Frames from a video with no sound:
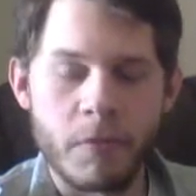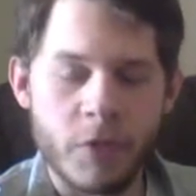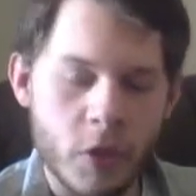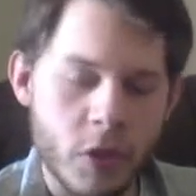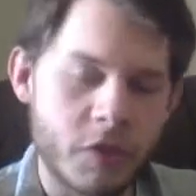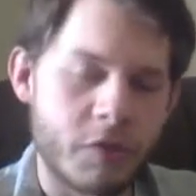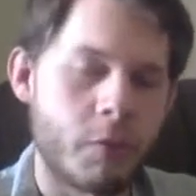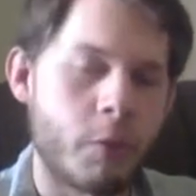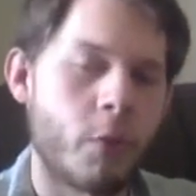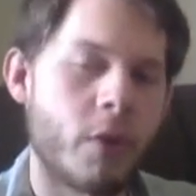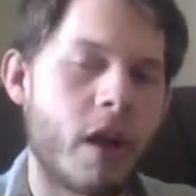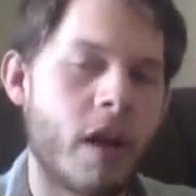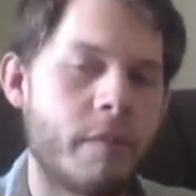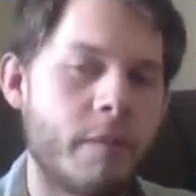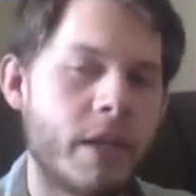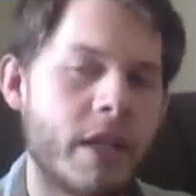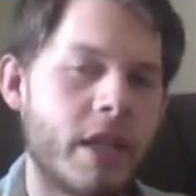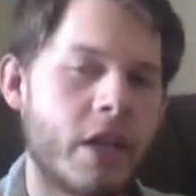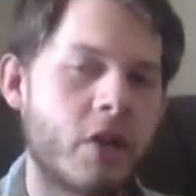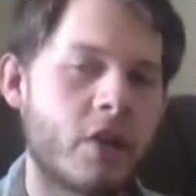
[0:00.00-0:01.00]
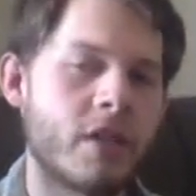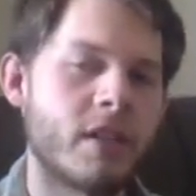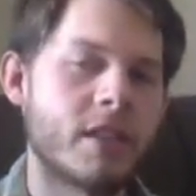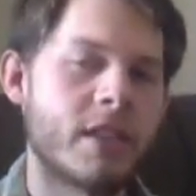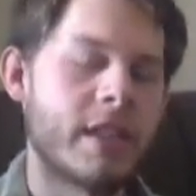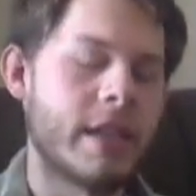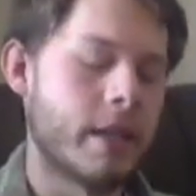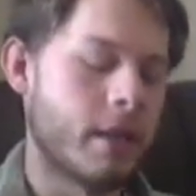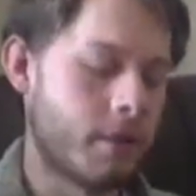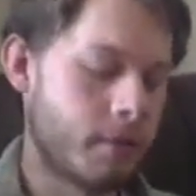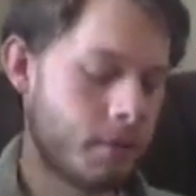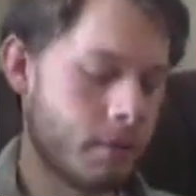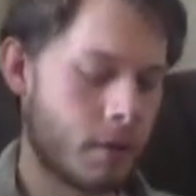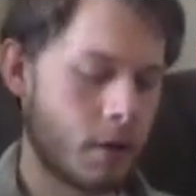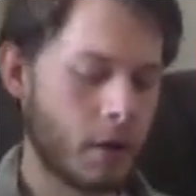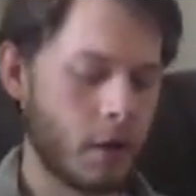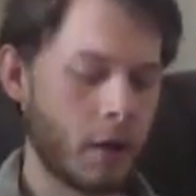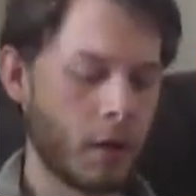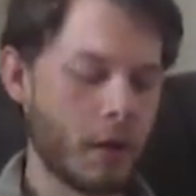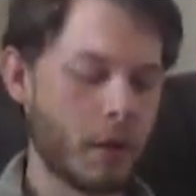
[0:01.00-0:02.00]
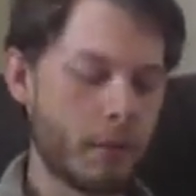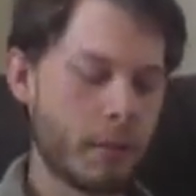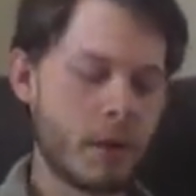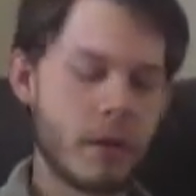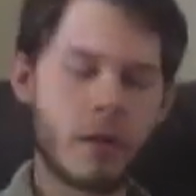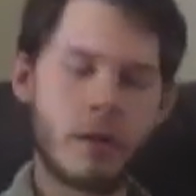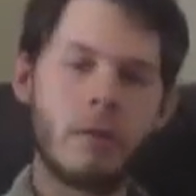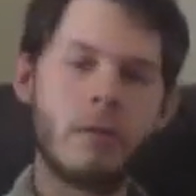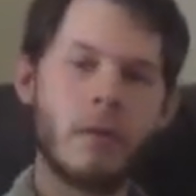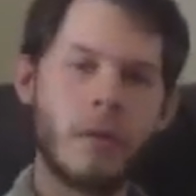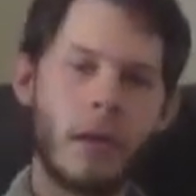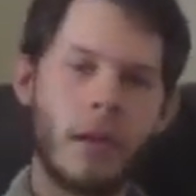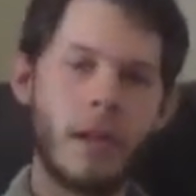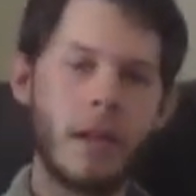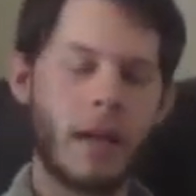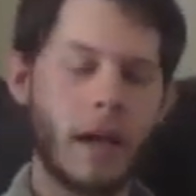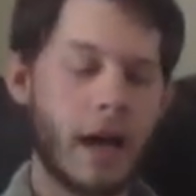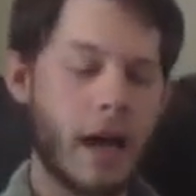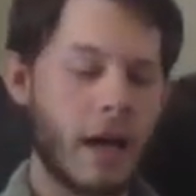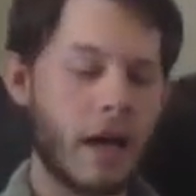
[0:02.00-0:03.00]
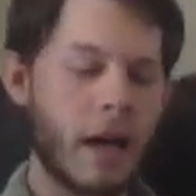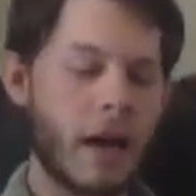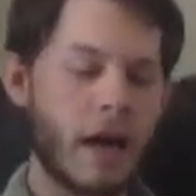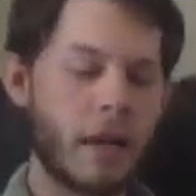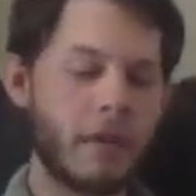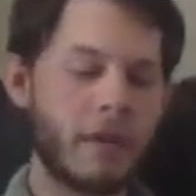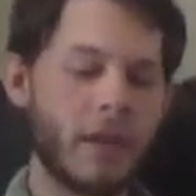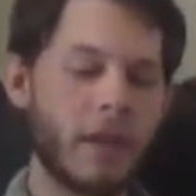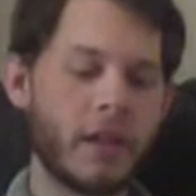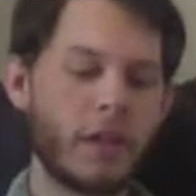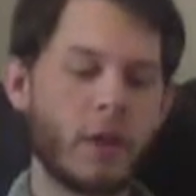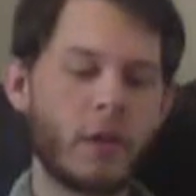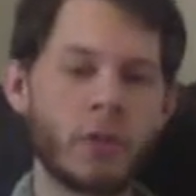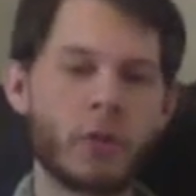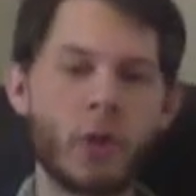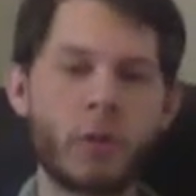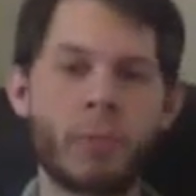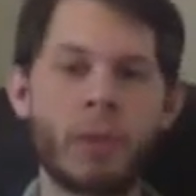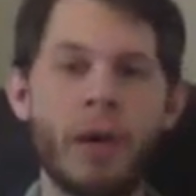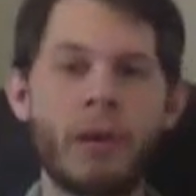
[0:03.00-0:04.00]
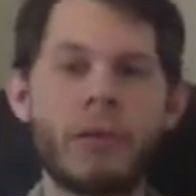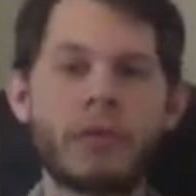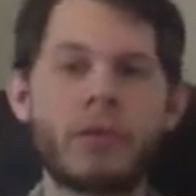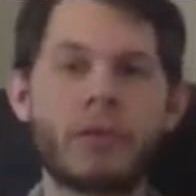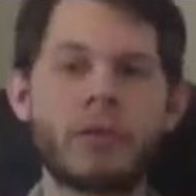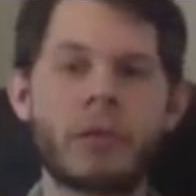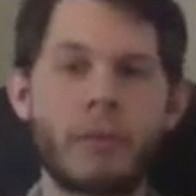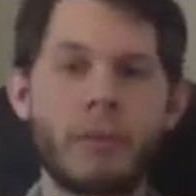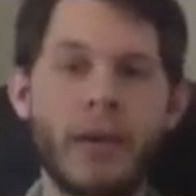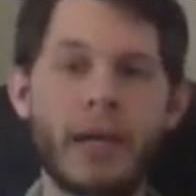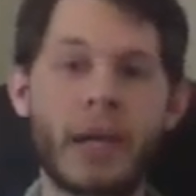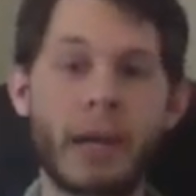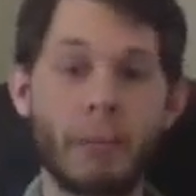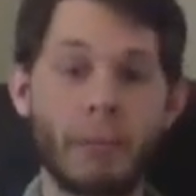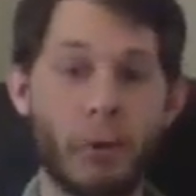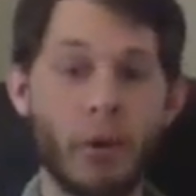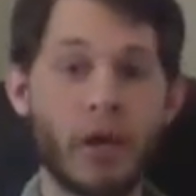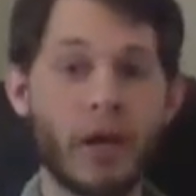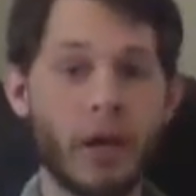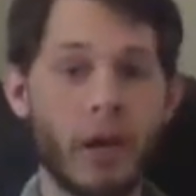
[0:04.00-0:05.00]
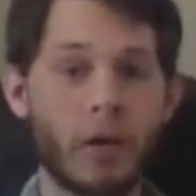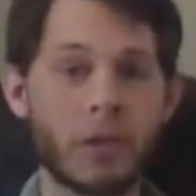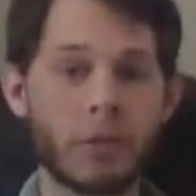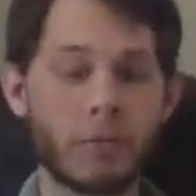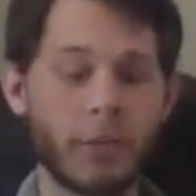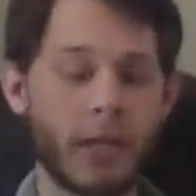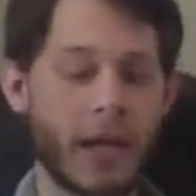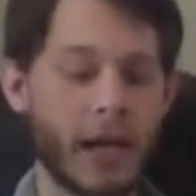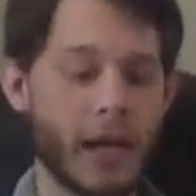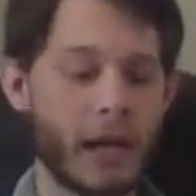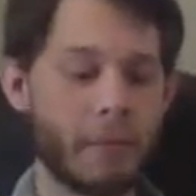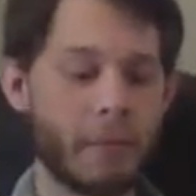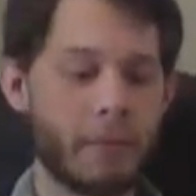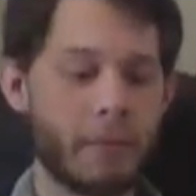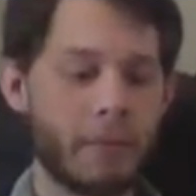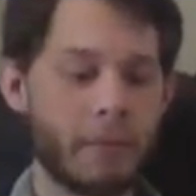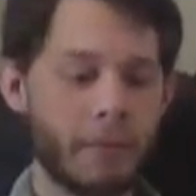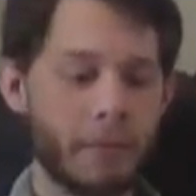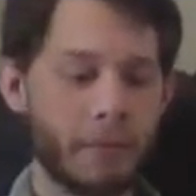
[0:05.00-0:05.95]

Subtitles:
just from what I've been hearing and seeing. But I think those two publishers can make a pretty awesome game.